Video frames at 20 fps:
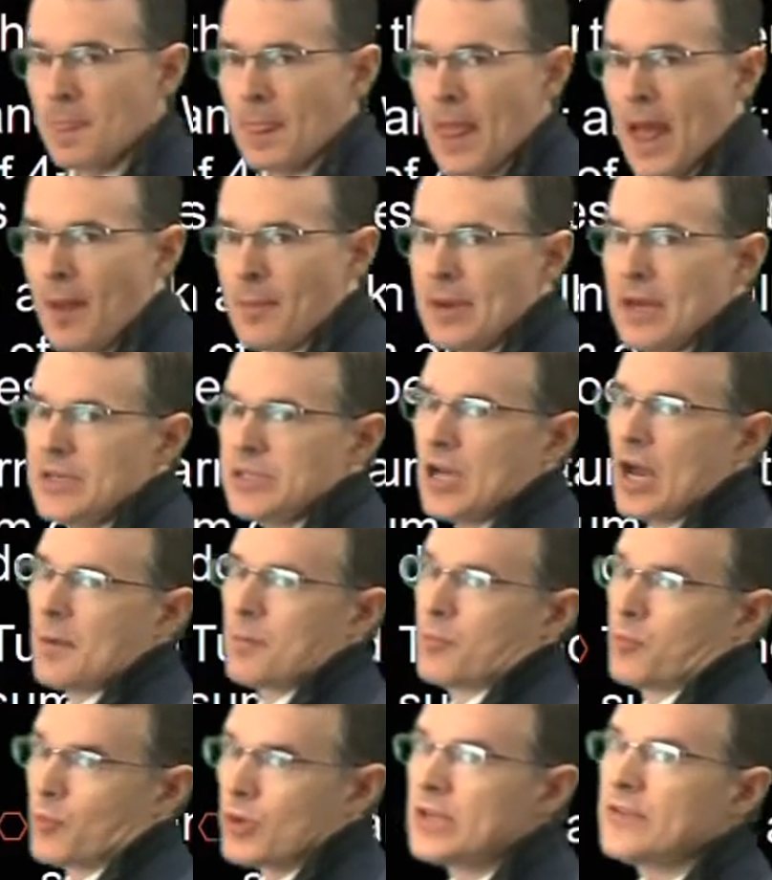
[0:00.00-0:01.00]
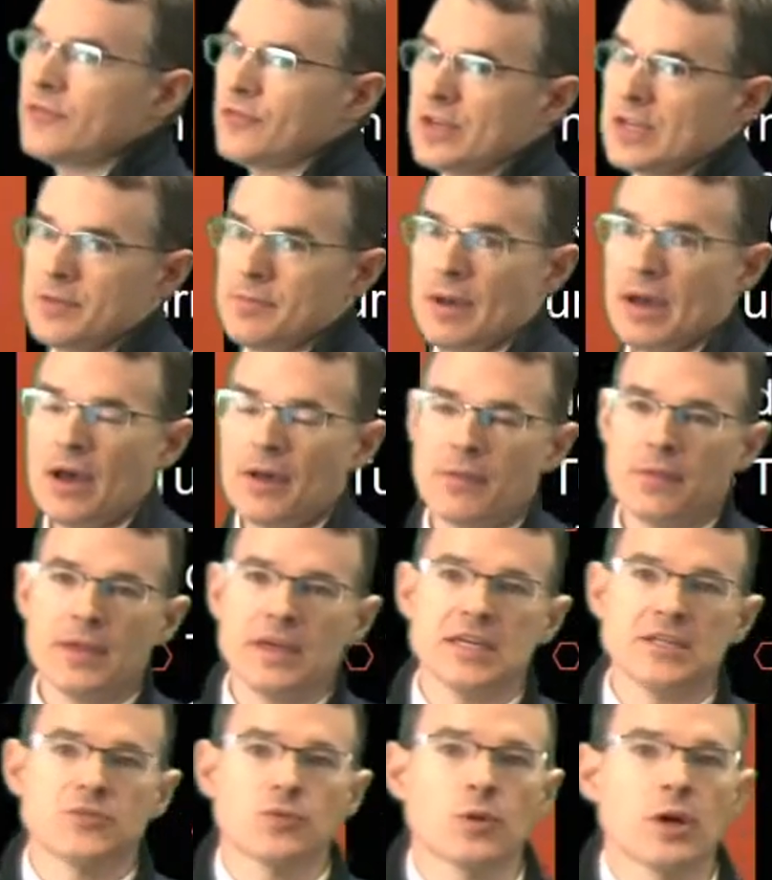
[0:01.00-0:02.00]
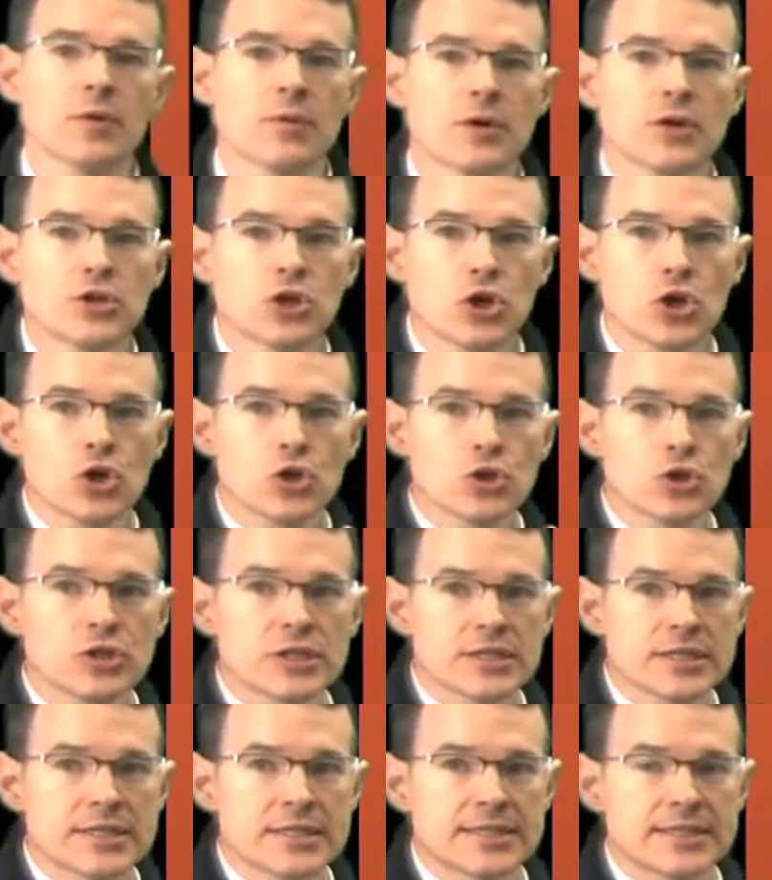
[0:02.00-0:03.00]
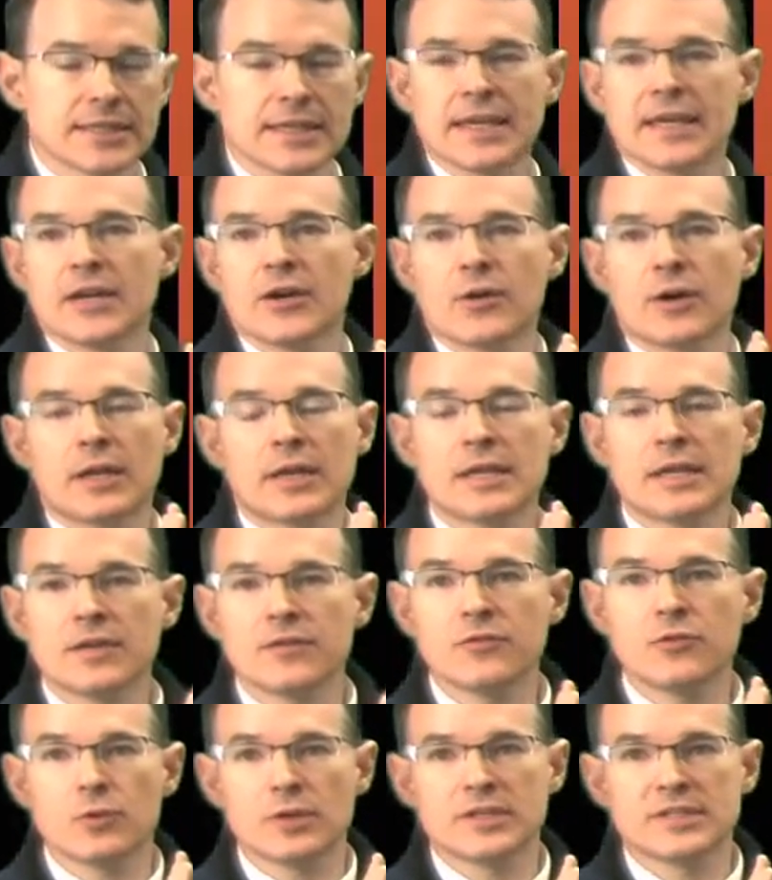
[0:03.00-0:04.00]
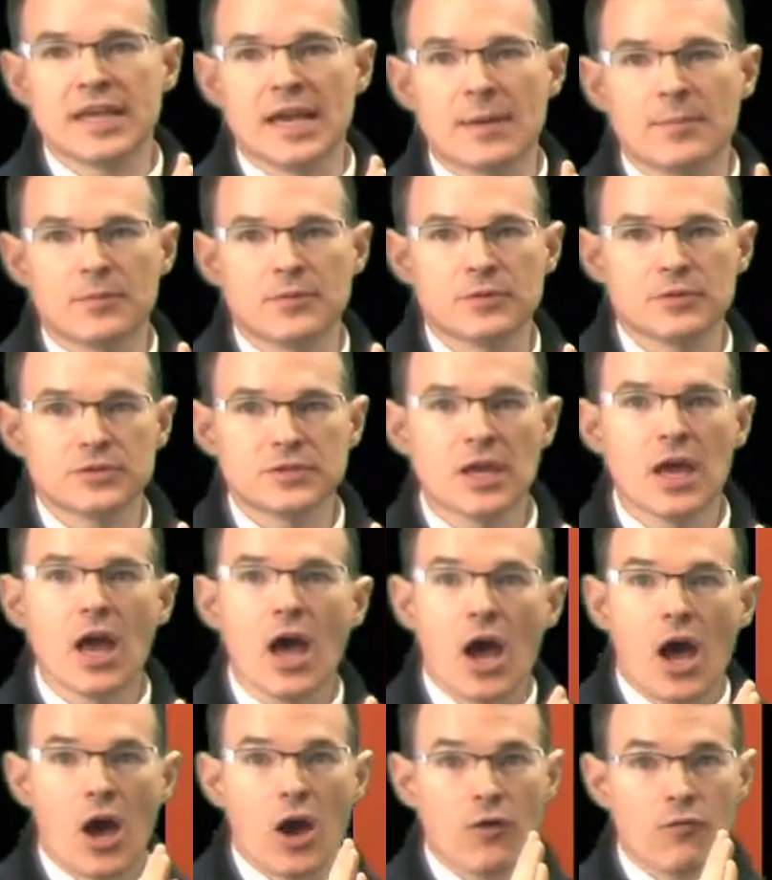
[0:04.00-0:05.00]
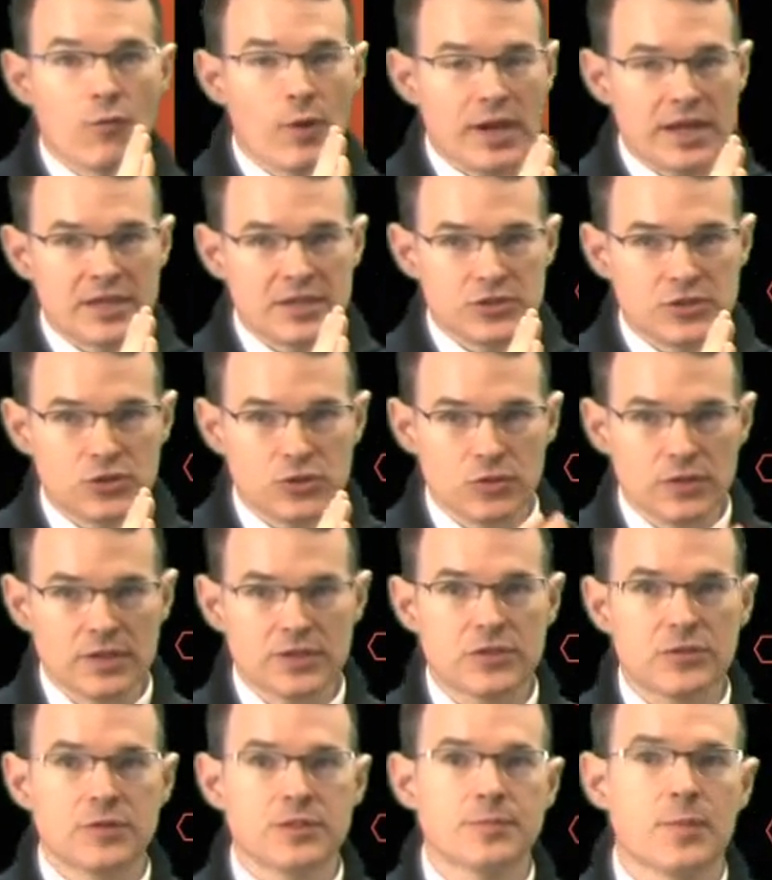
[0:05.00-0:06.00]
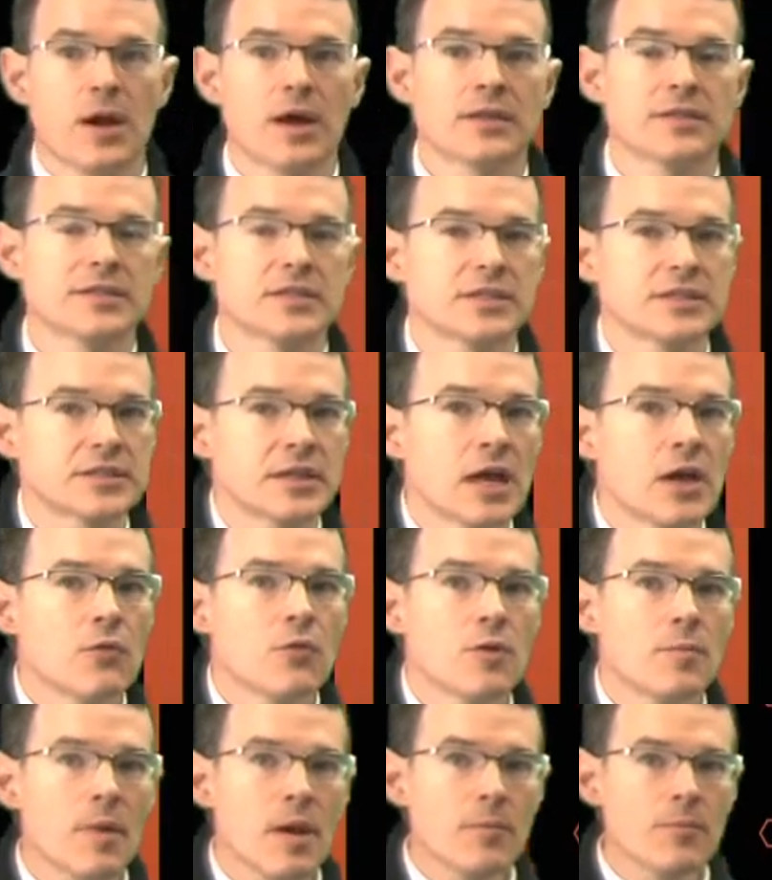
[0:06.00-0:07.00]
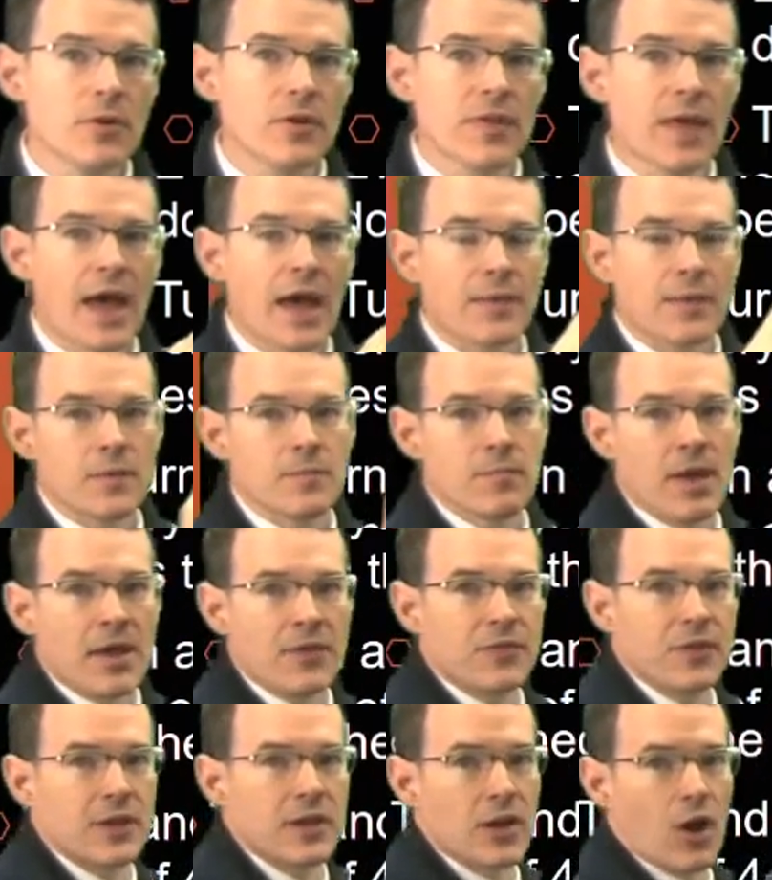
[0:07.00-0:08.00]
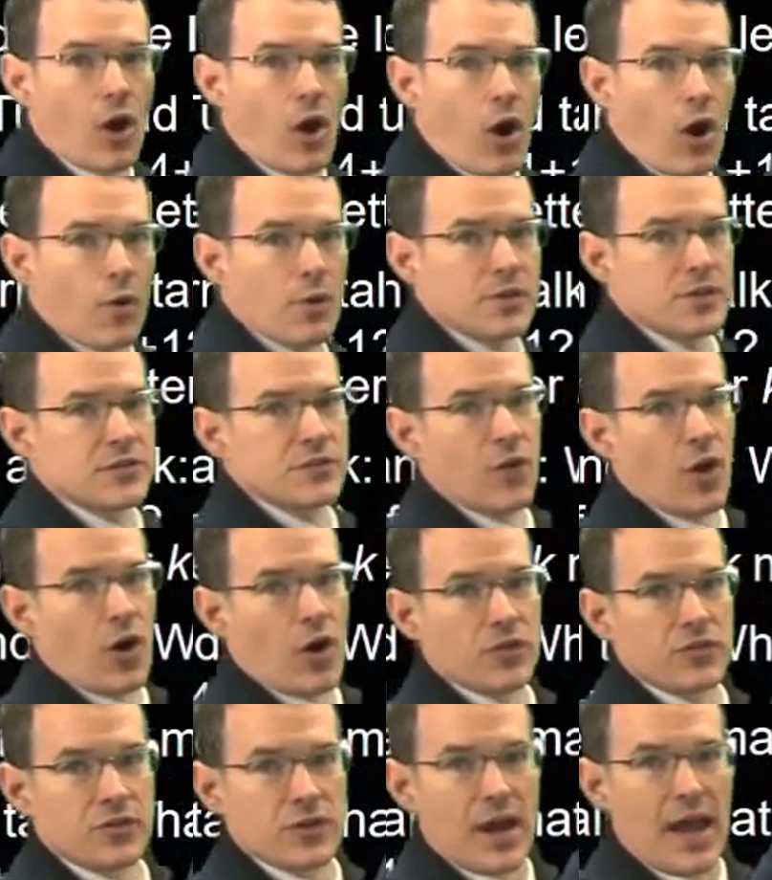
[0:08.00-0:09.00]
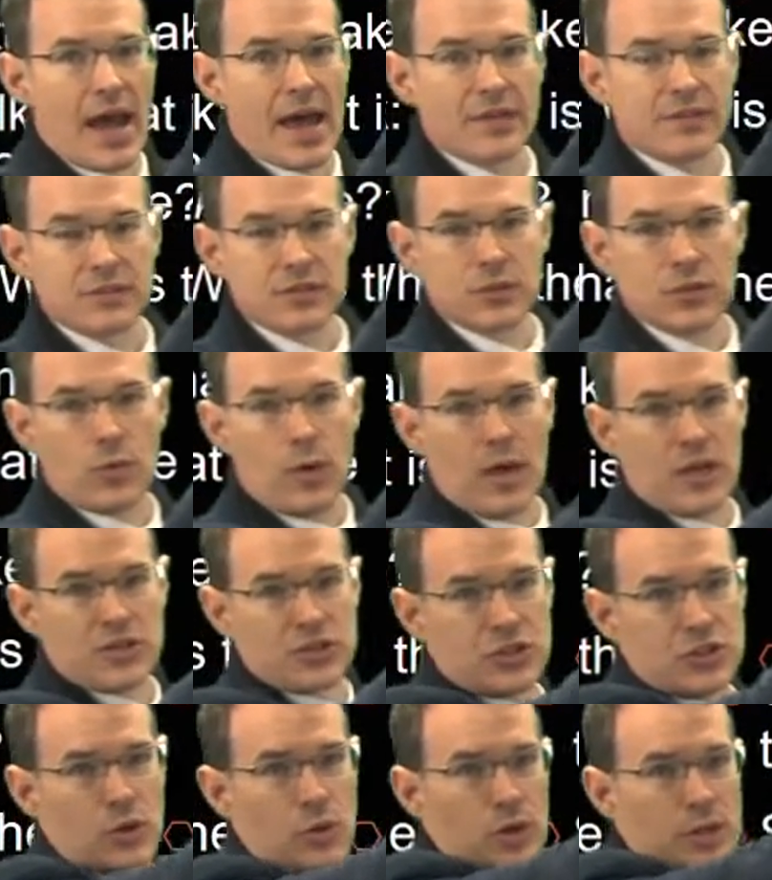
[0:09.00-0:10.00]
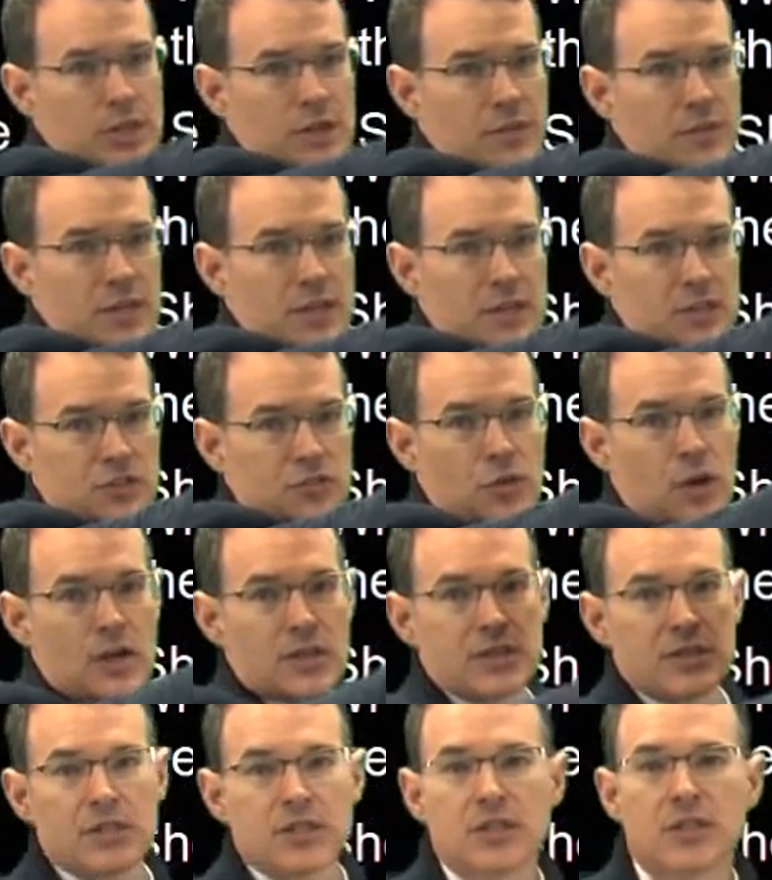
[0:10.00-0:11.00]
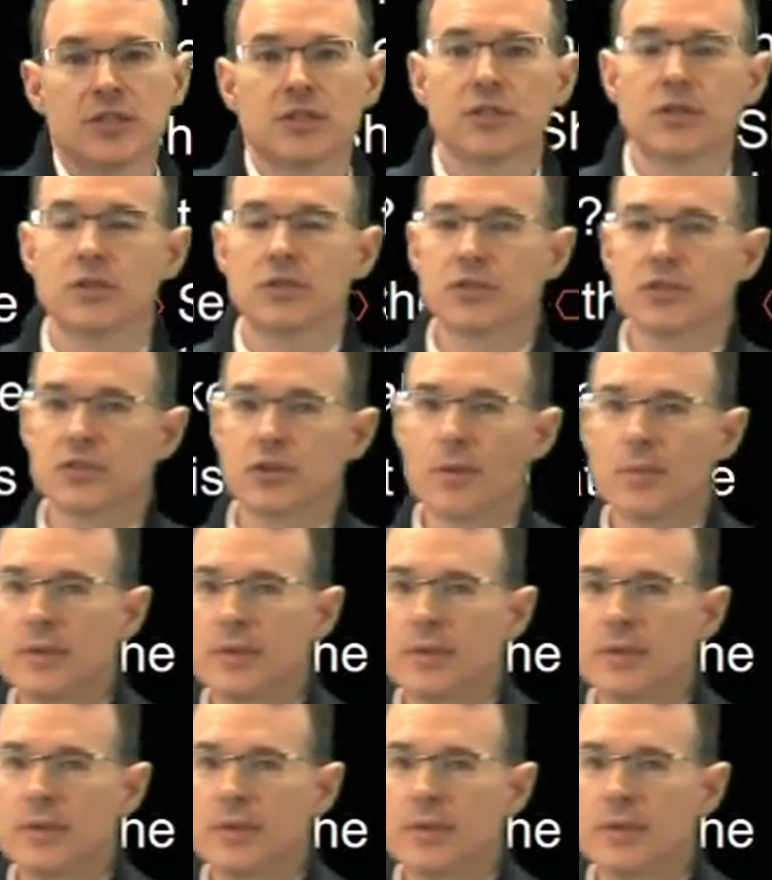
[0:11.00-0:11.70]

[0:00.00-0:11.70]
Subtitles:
I'm going to talk briefly about this. We're going to return to these later and give you examples of ways to elicit responses. Remember that the method always involves either asking a question or giving instruction to students. So let me